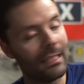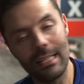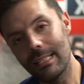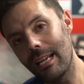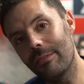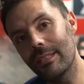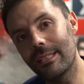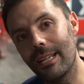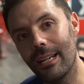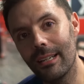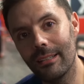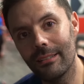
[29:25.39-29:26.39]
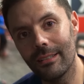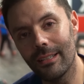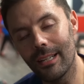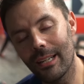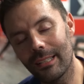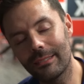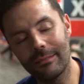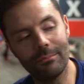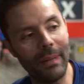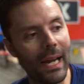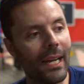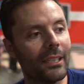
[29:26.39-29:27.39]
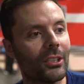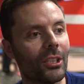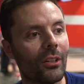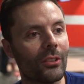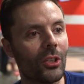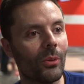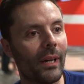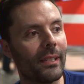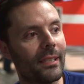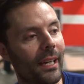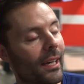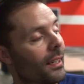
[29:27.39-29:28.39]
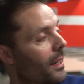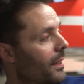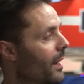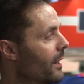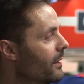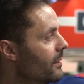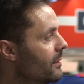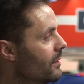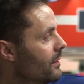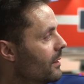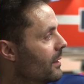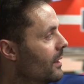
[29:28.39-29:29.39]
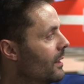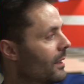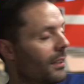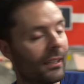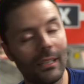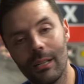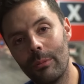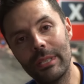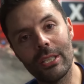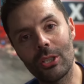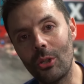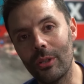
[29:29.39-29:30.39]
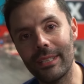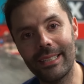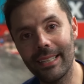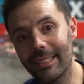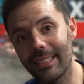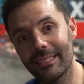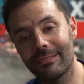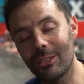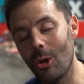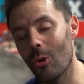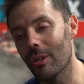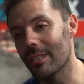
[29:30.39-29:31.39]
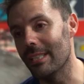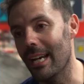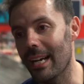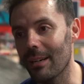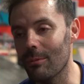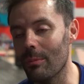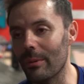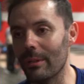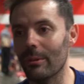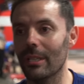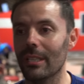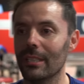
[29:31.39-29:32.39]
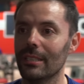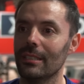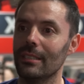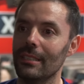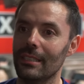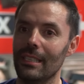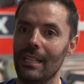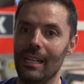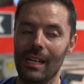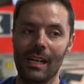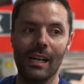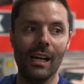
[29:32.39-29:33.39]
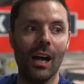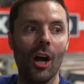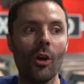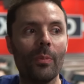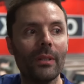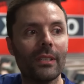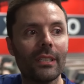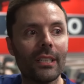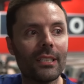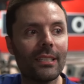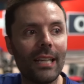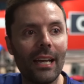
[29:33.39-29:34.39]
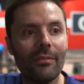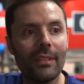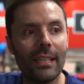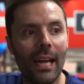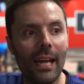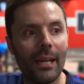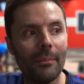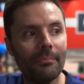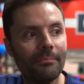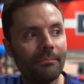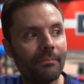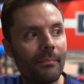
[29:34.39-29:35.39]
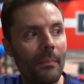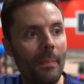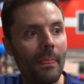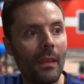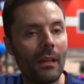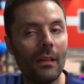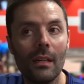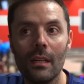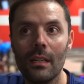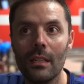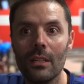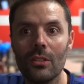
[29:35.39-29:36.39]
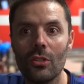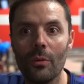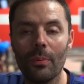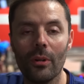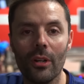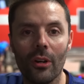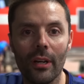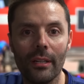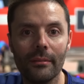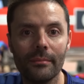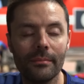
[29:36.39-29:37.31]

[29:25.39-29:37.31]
7-10 and then a bad shot 2-8-10 and then we just couldn't kick the corners out when we were hoping to just save the game. Super annoying,